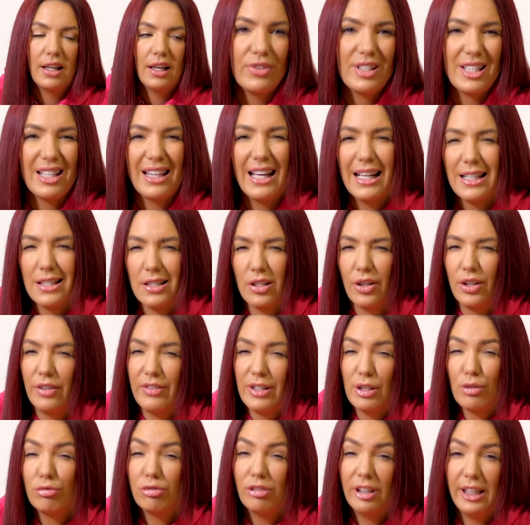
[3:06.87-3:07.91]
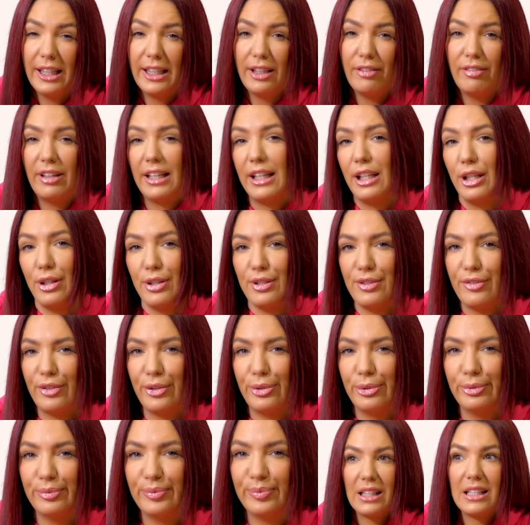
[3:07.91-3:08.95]
So that side of it's really, really
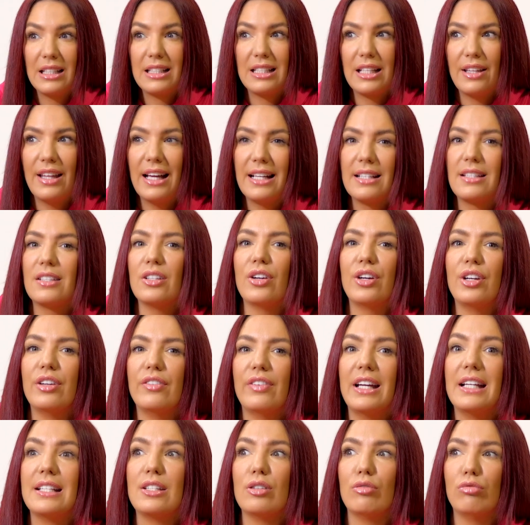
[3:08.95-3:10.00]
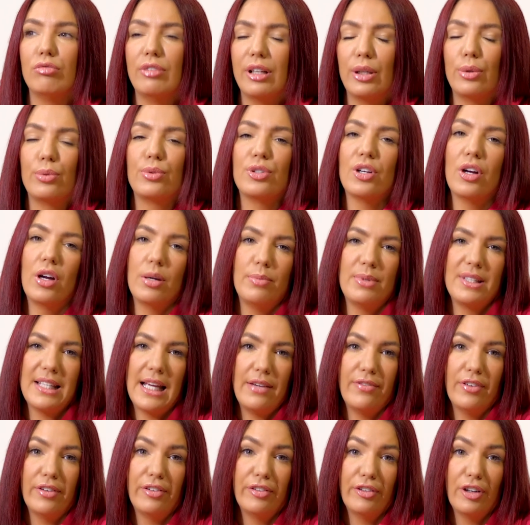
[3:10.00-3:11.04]
useful. So that side of it is a real time
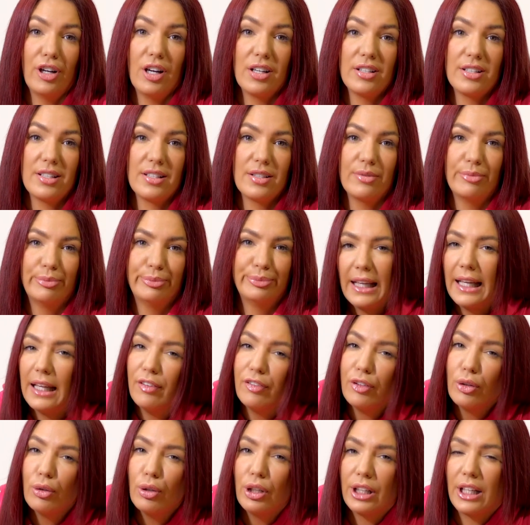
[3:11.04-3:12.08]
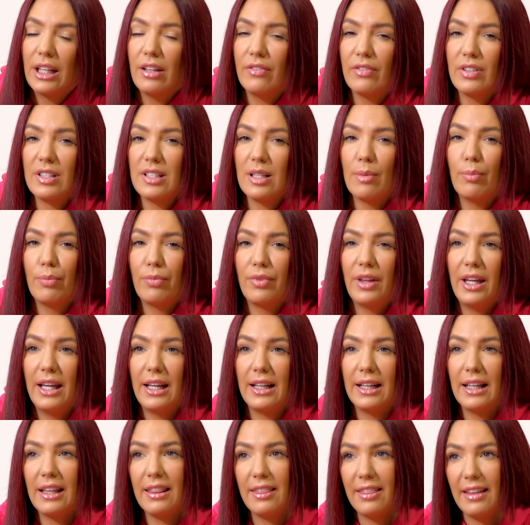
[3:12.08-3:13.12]
saver for us. If you're looking for
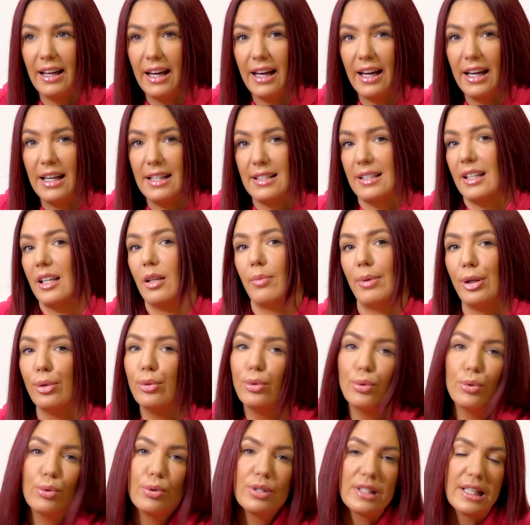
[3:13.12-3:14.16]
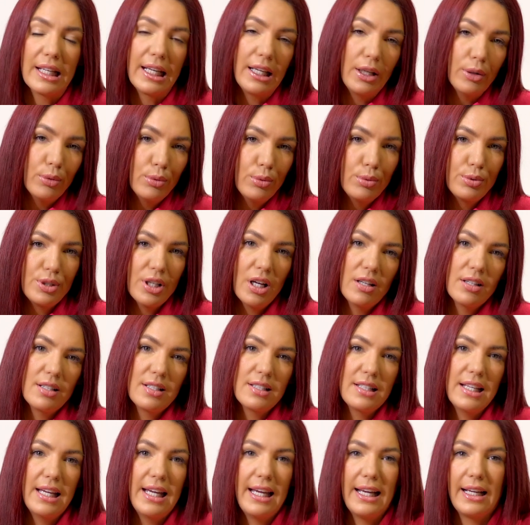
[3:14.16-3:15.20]
something that is going to be all singing, all
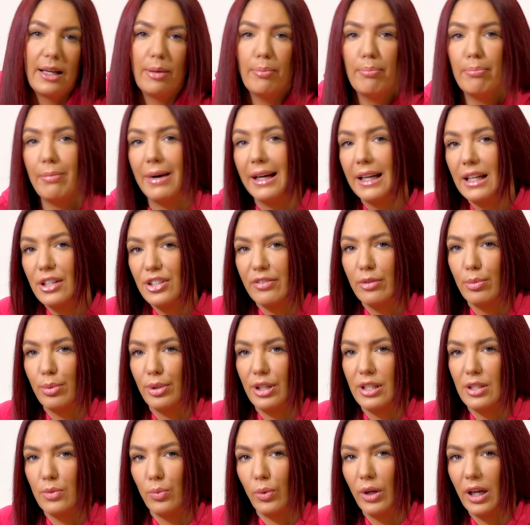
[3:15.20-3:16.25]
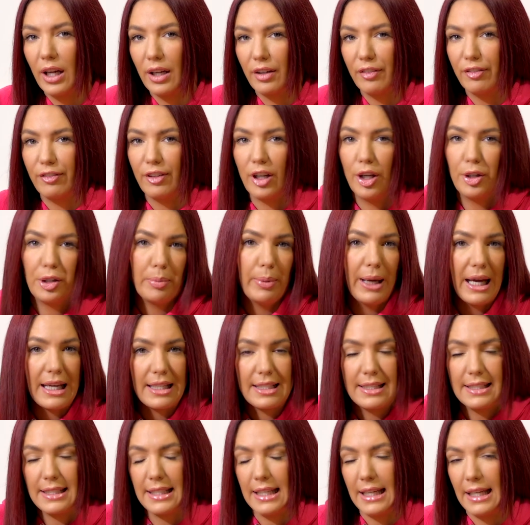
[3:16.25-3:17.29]
dancing, manage everybody's workflow
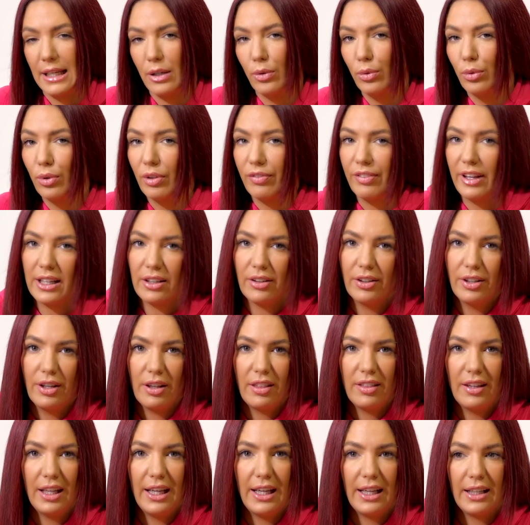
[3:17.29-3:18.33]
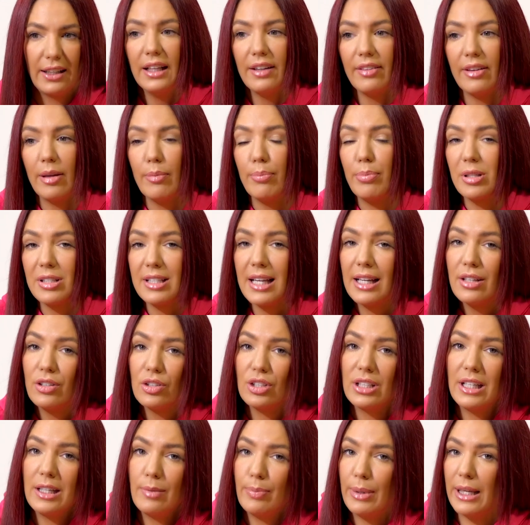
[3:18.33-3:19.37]
capacity, all of that kind of thing, then
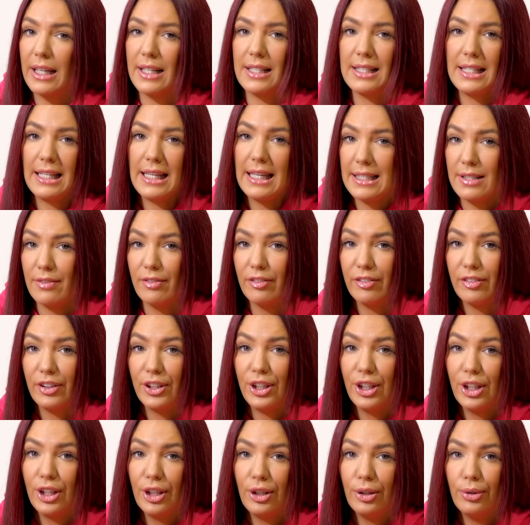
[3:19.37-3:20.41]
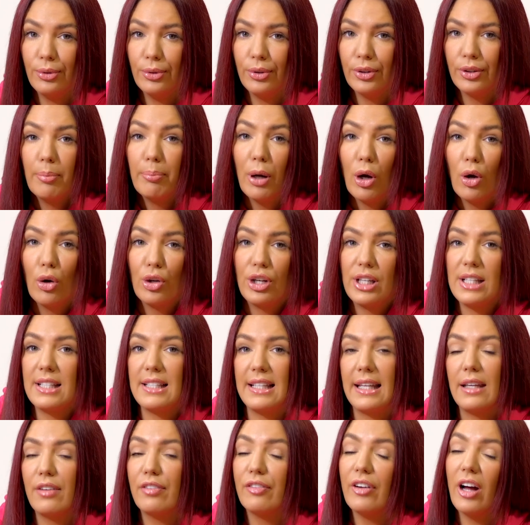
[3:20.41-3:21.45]
potentially Pixie isn't for you. But
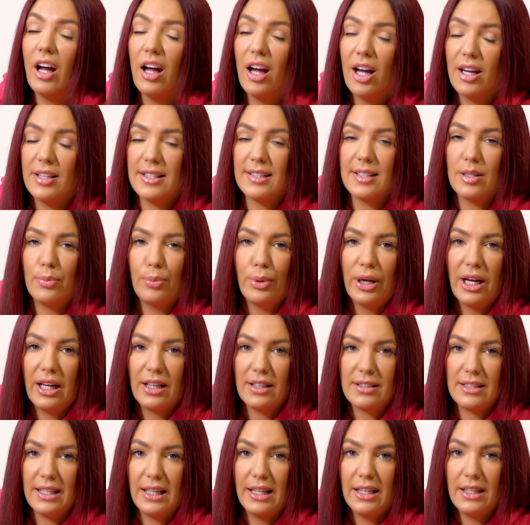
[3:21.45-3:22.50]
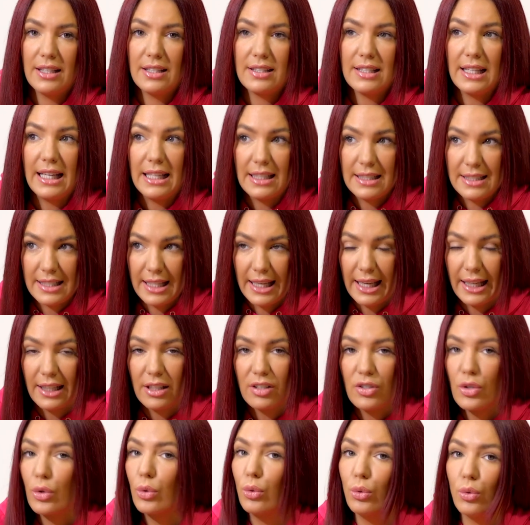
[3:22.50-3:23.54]
honestly, for us as a practice, it
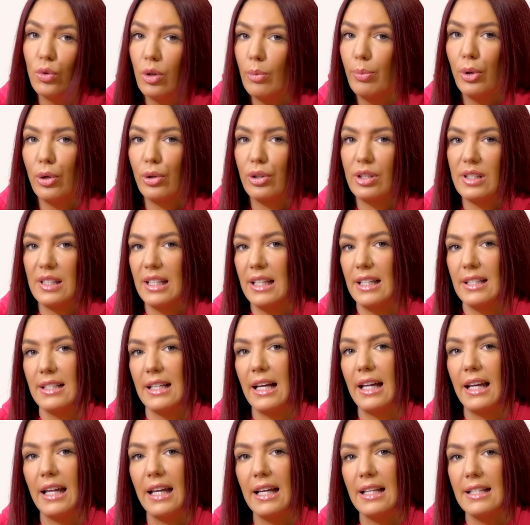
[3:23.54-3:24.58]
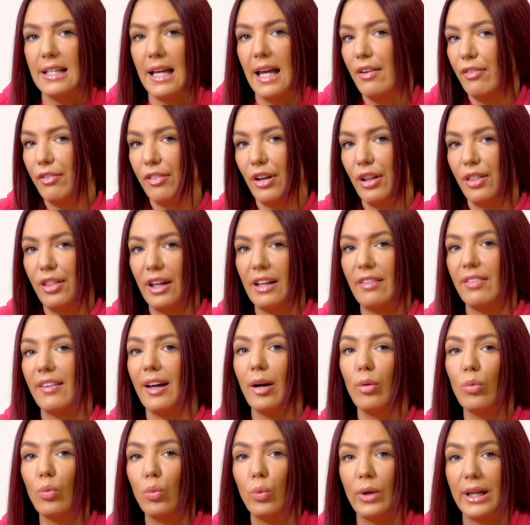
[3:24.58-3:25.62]
ticks all the boxes and it is everything
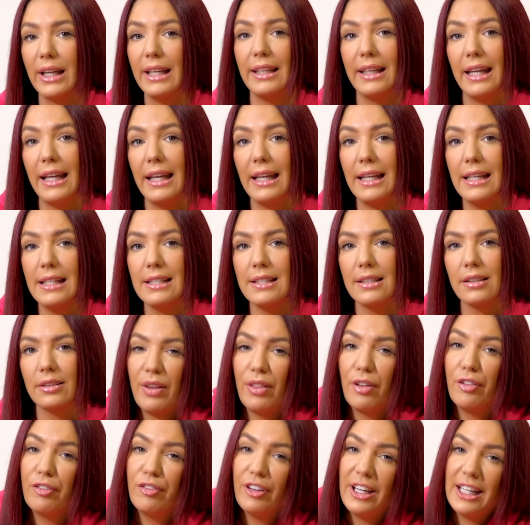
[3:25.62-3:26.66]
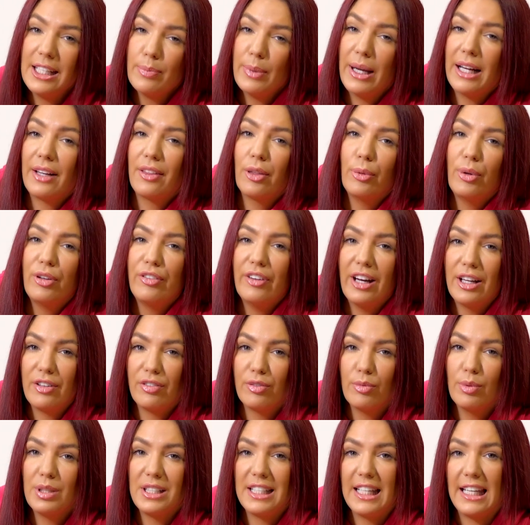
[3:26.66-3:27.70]
that we need. The feedback that we've had
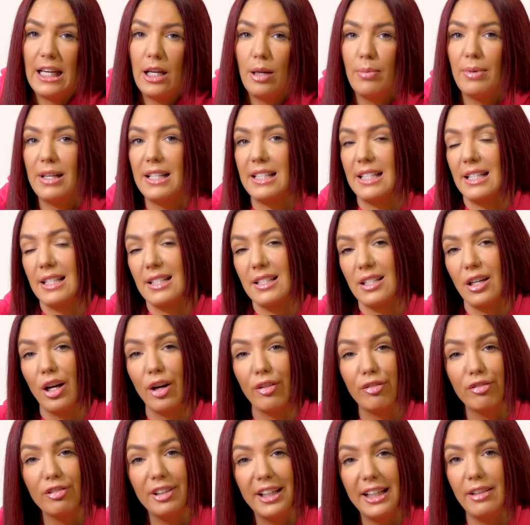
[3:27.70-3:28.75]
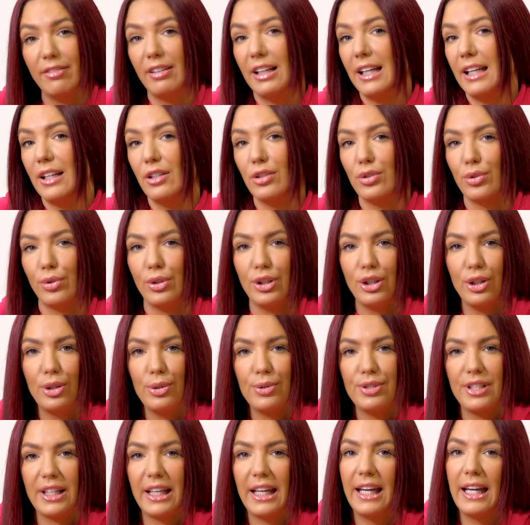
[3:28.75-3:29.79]
from the team is that the staff really, really enjoy
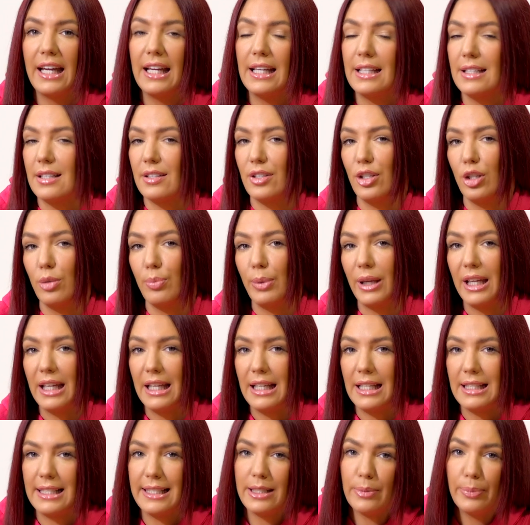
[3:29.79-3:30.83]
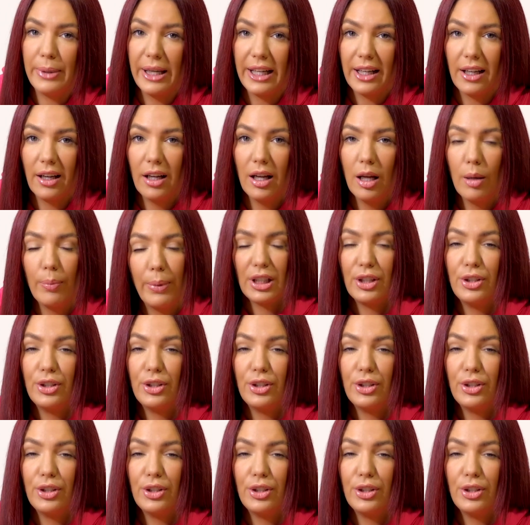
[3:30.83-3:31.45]
using it. It's super easy to pick up.